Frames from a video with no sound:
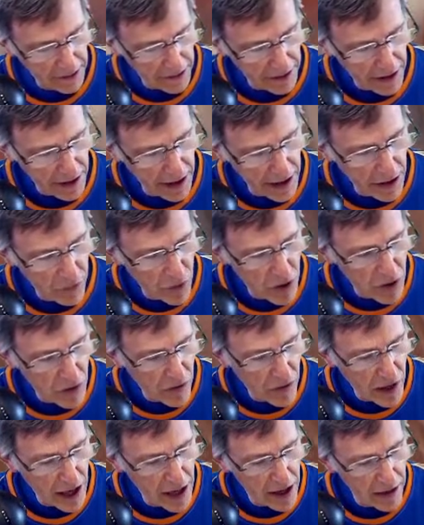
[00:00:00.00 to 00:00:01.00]
And then we
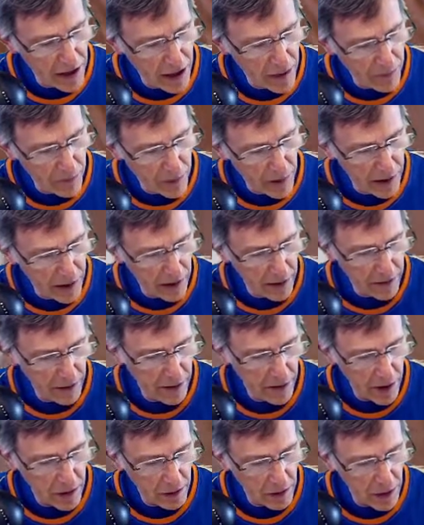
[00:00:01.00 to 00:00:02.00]
end up,
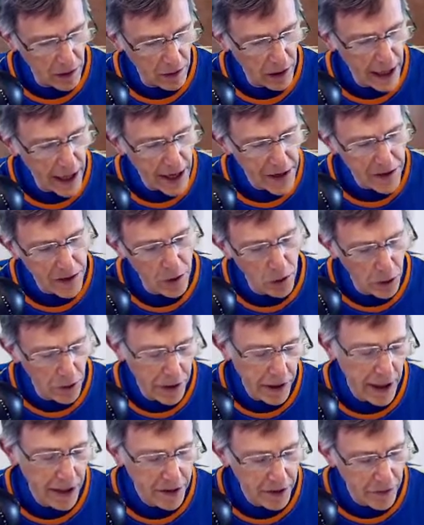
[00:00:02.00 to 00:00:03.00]
our last hole
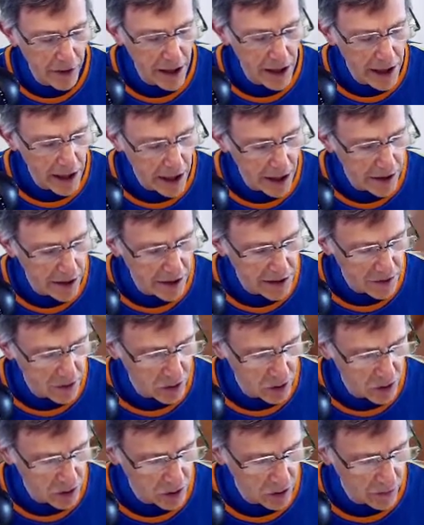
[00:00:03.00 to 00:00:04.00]
at the Grand Canyon is
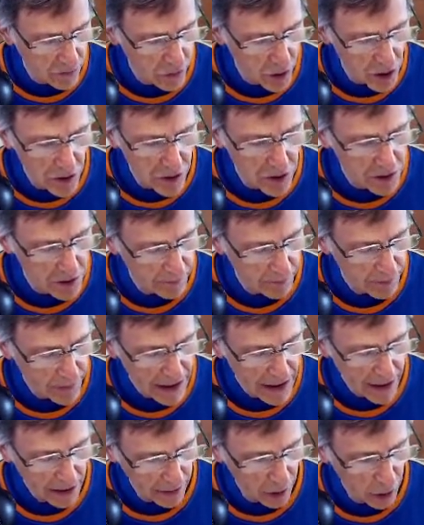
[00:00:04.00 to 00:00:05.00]
sort of one of those
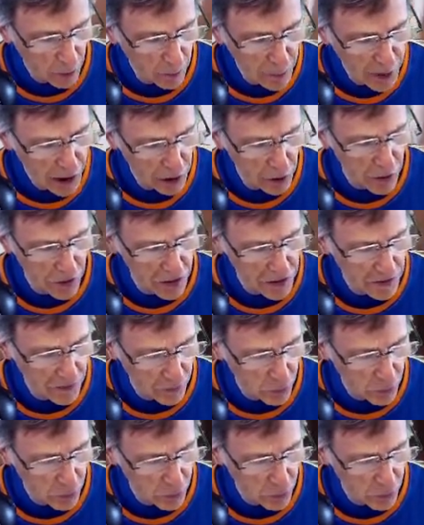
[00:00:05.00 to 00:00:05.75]
little pillars of